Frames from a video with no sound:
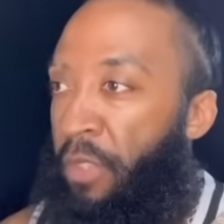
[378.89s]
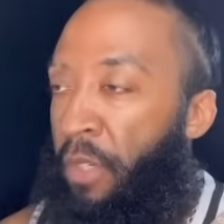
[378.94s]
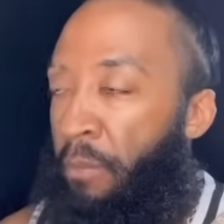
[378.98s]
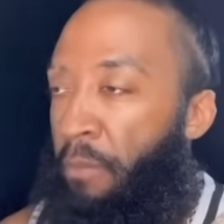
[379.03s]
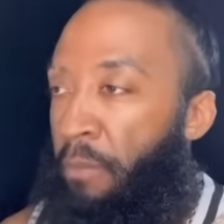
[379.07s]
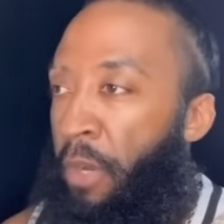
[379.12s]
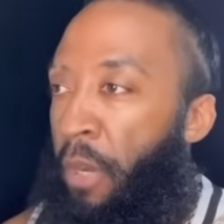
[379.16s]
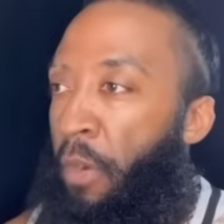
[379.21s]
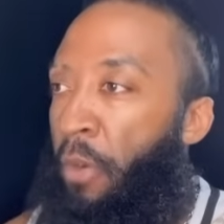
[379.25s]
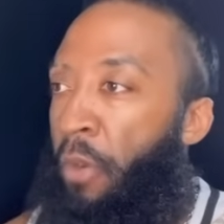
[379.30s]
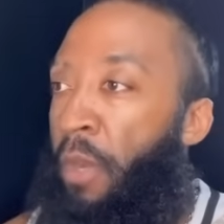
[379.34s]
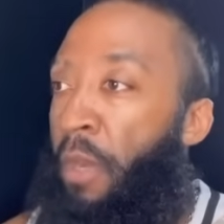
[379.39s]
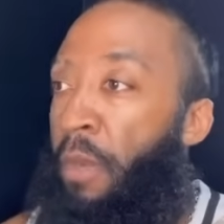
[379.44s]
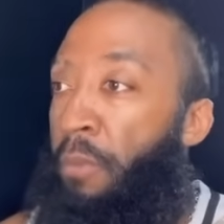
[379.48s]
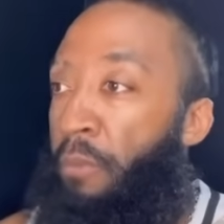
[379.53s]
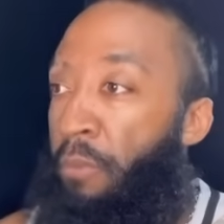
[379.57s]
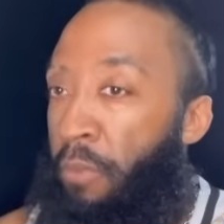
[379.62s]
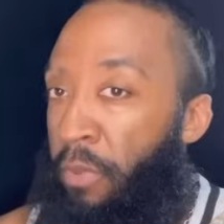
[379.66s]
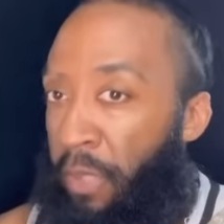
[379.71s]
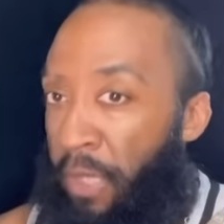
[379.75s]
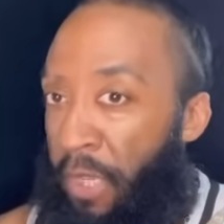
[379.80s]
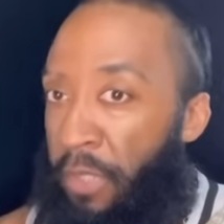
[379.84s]
about
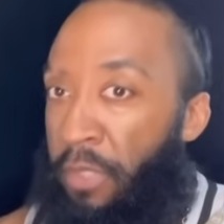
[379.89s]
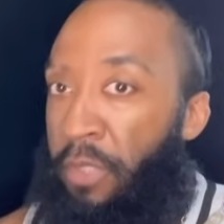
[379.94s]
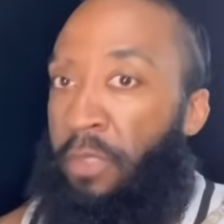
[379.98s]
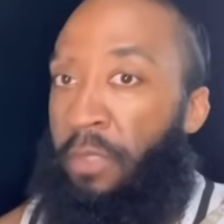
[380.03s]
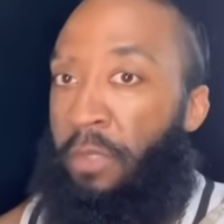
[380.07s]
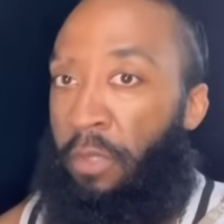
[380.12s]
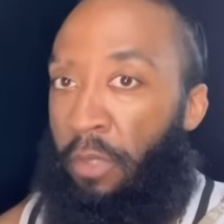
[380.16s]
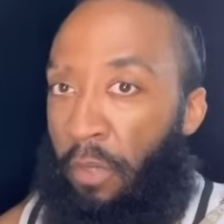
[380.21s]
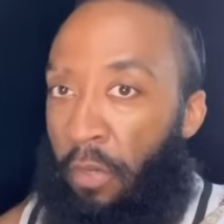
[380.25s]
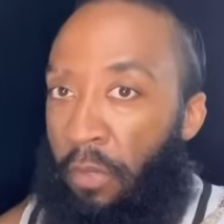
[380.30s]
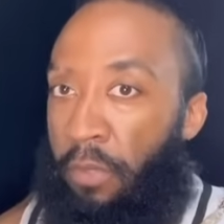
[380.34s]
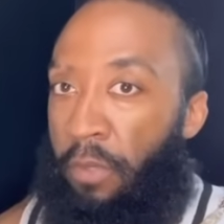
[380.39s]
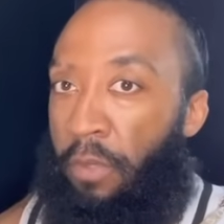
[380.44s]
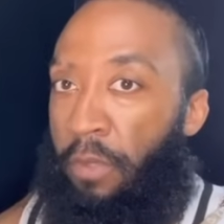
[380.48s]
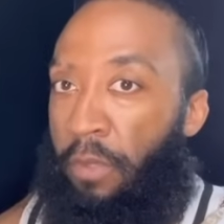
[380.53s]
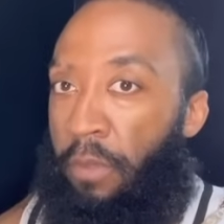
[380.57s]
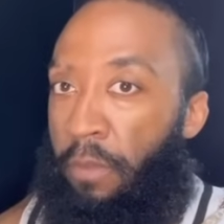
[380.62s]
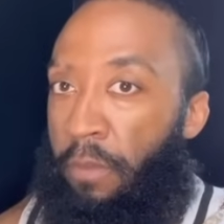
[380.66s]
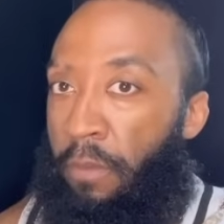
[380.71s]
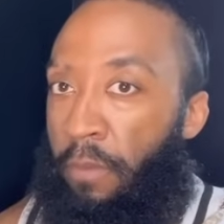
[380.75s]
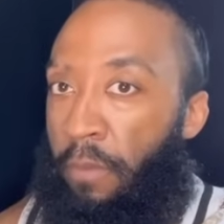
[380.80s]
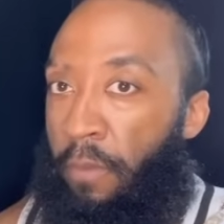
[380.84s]
blessings than
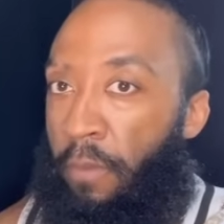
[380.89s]
curses.